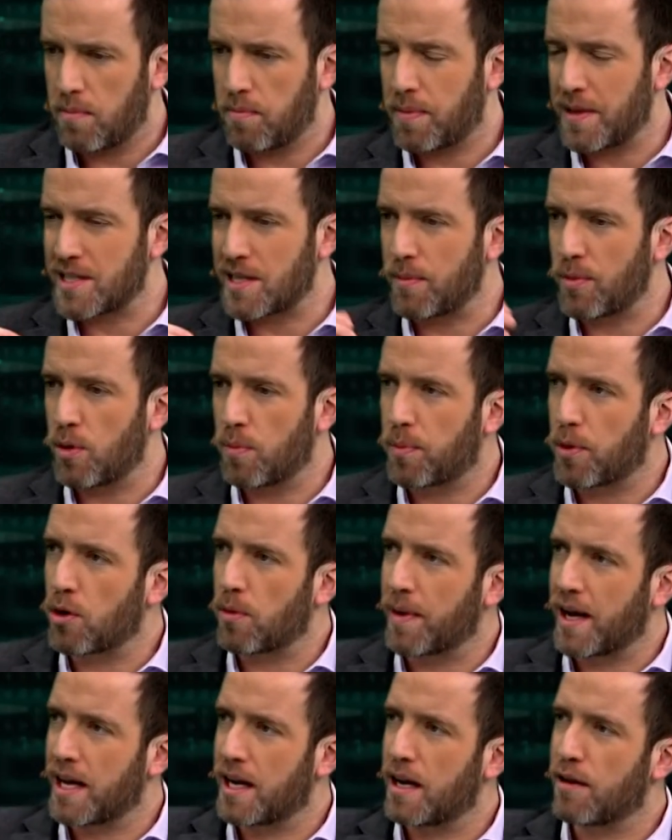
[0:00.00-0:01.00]
let's think
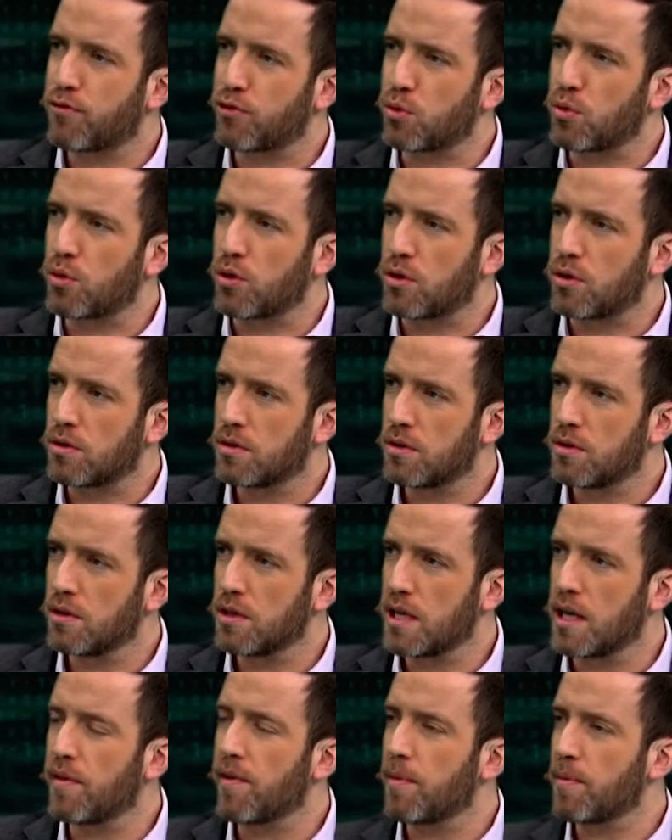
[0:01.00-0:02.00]
in the future. Let's
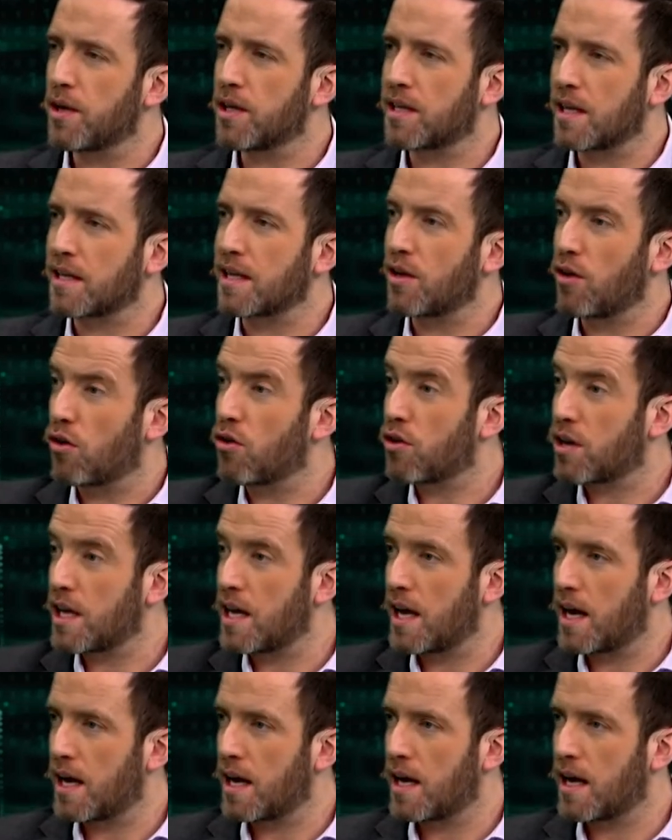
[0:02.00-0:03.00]
take this
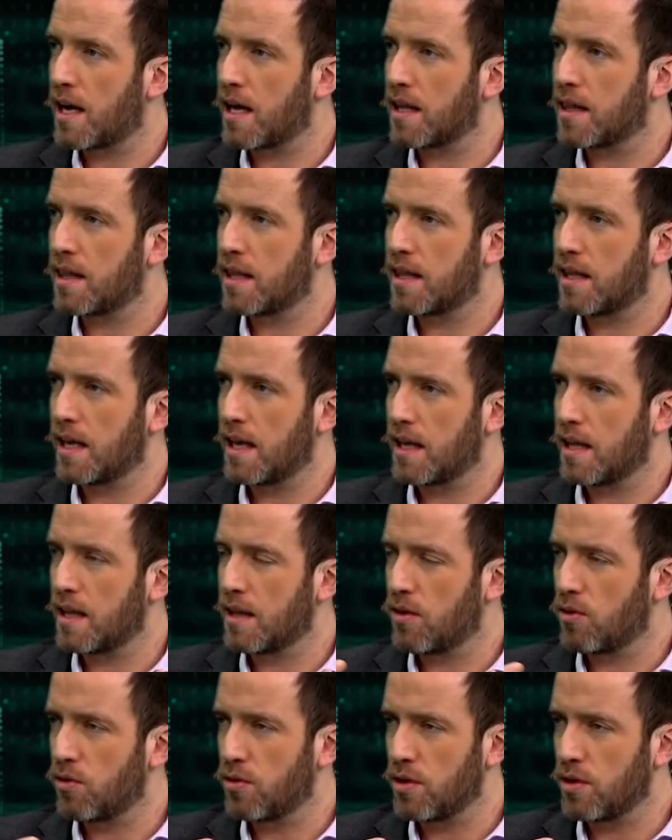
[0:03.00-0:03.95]
technology and this